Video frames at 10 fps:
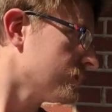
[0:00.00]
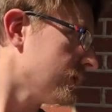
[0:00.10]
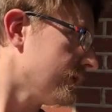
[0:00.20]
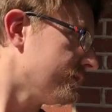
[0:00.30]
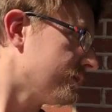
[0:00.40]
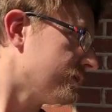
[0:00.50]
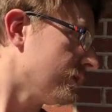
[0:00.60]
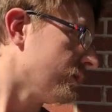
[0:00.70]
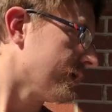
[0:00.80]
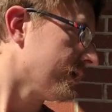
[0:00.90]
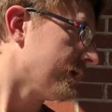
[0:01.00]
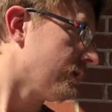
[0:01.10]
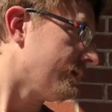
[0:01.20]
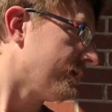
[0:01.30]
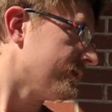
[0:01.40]
And even still, like, now
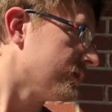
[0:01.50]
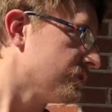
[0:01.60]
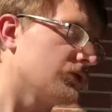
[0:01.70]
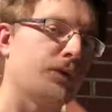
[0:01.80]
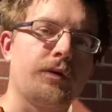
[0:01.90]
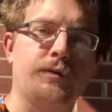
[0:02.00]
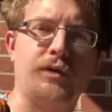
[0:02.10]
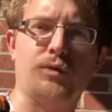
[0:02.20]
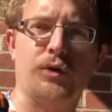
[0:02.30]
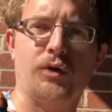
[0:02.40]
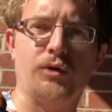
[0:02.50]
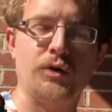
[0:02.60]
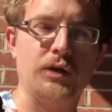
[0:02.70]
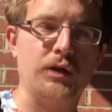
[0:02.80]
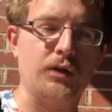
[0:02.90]
I'm having issues with Fans Toys
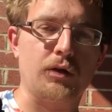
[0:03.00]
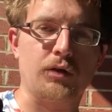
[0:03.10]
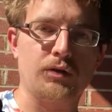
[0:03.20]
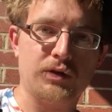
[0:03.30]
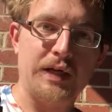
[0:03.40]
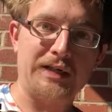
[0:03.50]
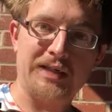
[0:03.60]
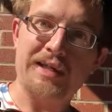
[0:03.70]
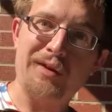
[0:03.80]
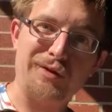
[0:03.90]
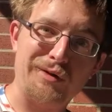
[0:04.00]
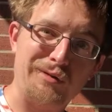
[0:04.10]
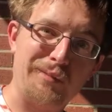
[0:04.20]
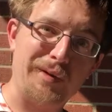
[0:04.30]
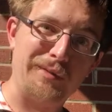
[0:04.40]
RC and her staying together in
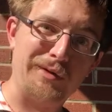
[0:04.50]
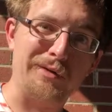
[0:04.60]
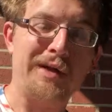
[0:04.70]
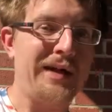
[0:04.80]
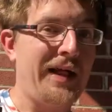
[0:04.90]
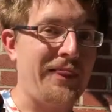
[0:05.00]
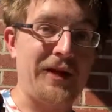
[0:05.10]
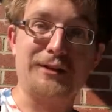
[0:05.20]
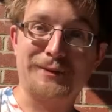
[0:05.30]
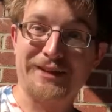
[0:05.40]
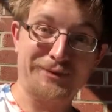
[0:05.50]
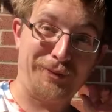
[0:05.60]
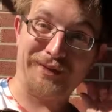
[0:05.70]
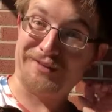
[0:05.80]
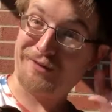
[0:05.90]
robot mode. That's besides the
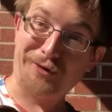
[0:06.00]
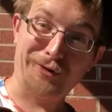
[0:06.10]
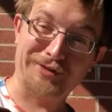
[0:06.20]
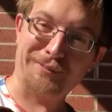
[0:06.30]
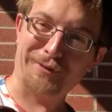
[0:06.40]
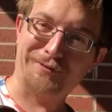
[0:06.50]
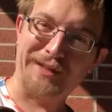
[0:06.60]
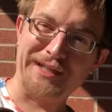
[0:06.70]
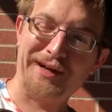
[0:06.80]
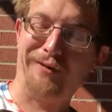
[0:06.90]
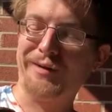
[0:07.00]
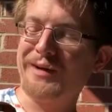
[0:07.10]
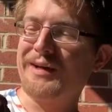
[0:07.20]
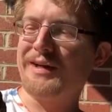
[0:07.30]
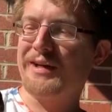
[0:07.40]
point. That's a whole separate video
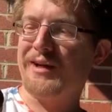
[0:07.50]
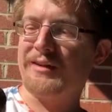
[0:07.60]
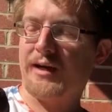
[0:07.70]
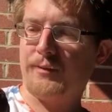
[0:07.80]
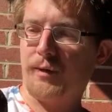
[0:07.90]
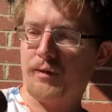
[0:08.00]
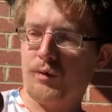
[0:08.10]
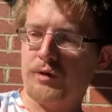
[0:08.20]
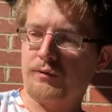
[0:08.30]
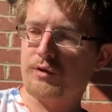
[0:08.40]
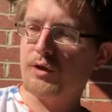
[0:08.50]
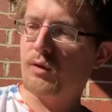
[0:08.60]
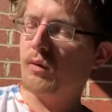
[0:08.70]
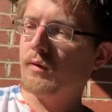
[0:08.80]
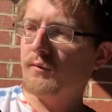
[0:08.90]
that I probably will never do.